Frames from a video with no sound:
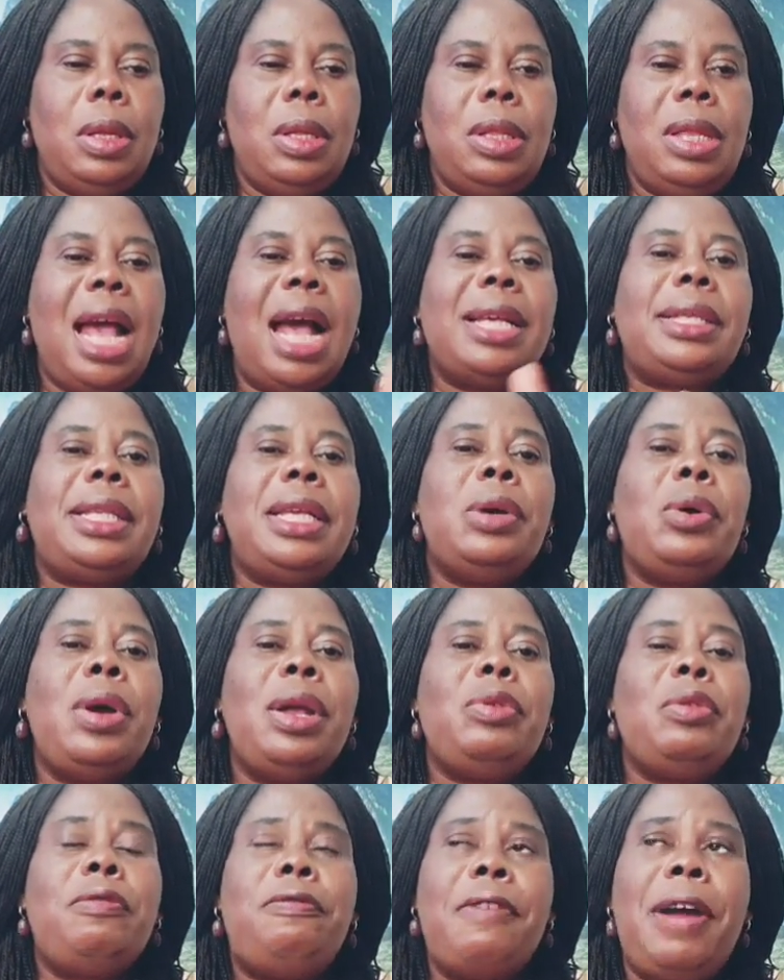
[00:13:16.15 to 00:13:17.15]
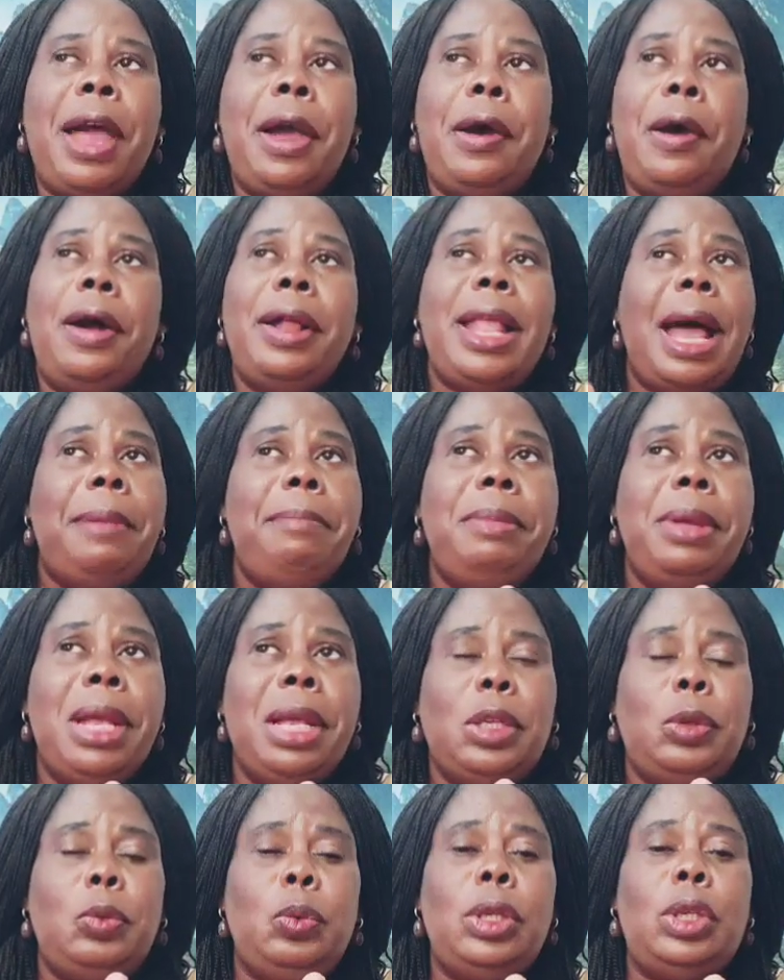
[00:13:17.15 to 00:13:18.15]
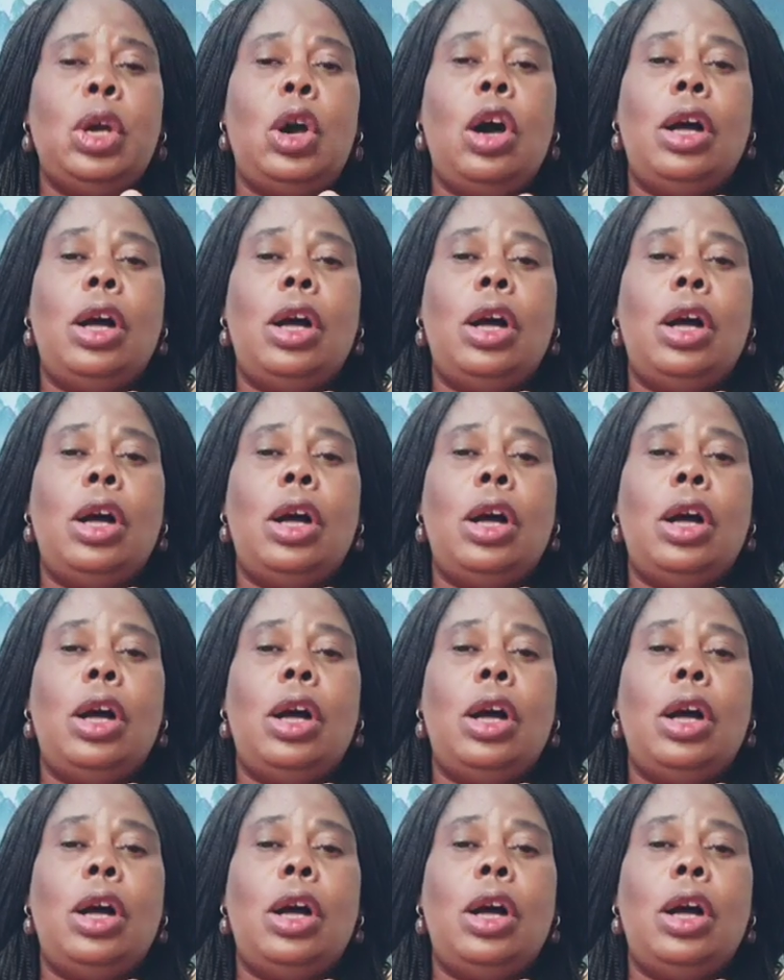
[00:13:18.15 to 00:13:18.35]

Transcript: they are still going to find other means with